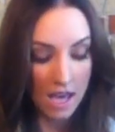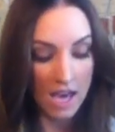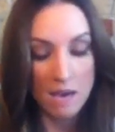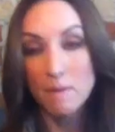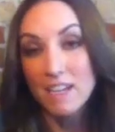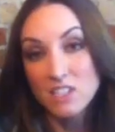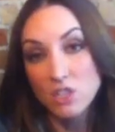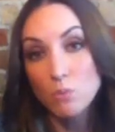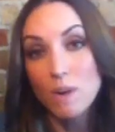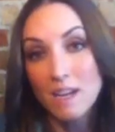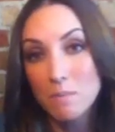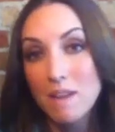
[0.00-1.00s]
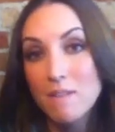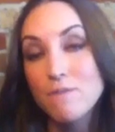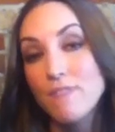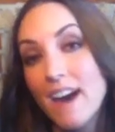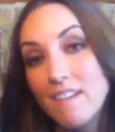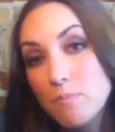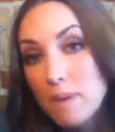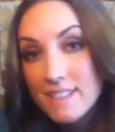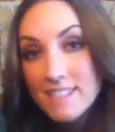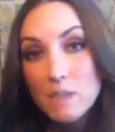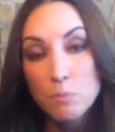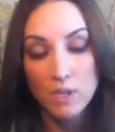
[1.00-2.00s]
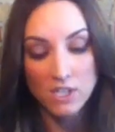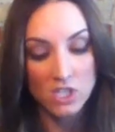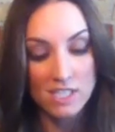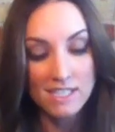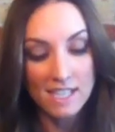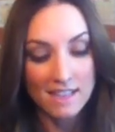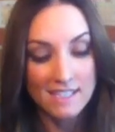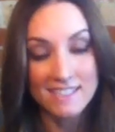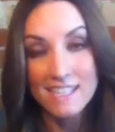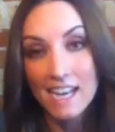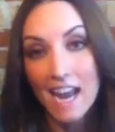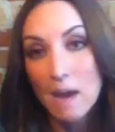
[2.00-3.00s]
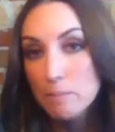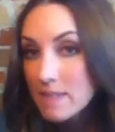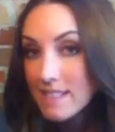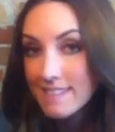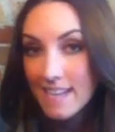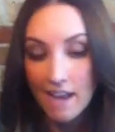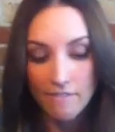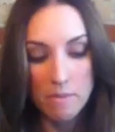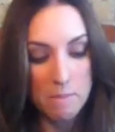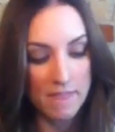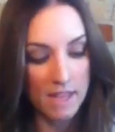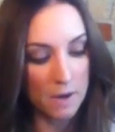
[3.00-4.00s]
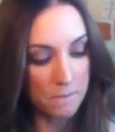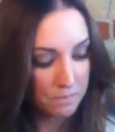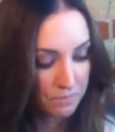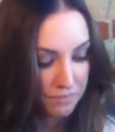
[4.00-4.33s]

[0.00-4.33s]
I do recommend 5 basic brushes, and this set happens to have them in there.